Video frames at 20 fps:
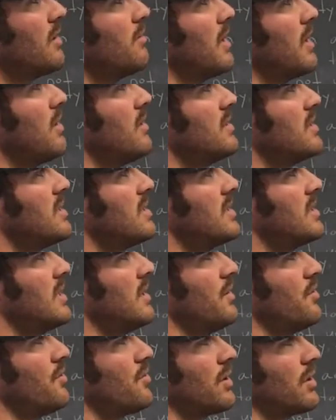about
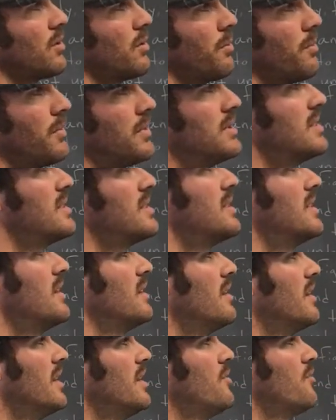cylindrical
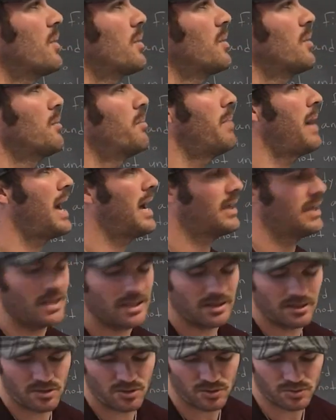
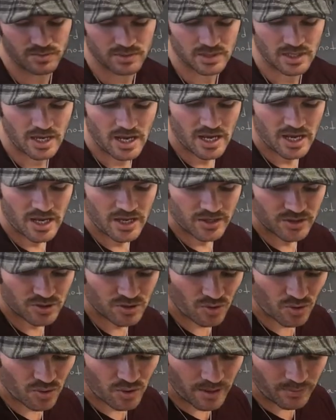packing tubes.
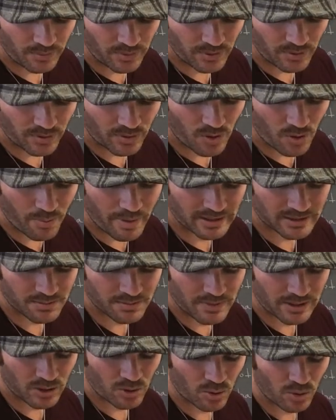So I'm going to go back to
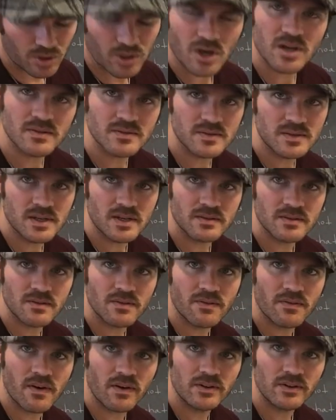my core concept, the
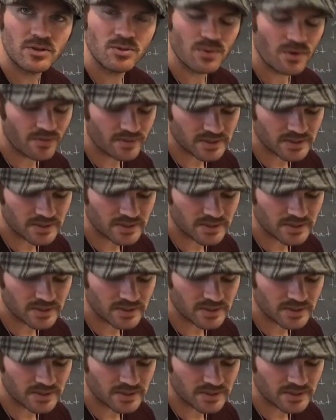volume of a